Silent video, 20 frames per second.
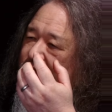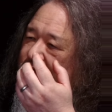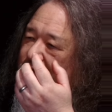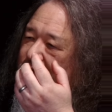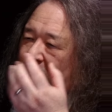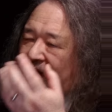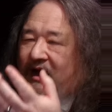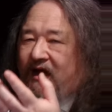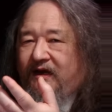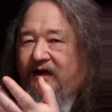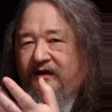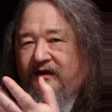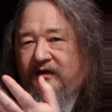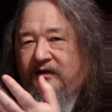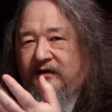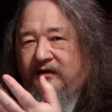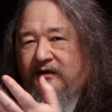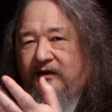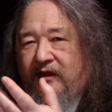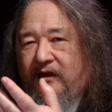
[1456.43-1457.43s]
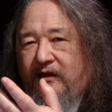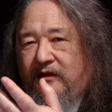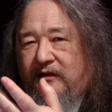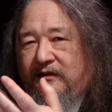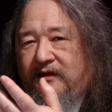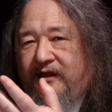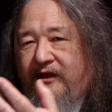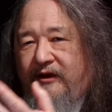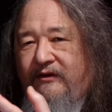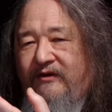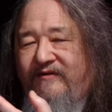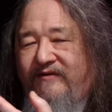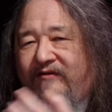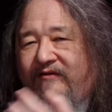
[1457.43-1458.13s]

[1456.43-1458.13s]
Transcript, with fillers: the mind theory of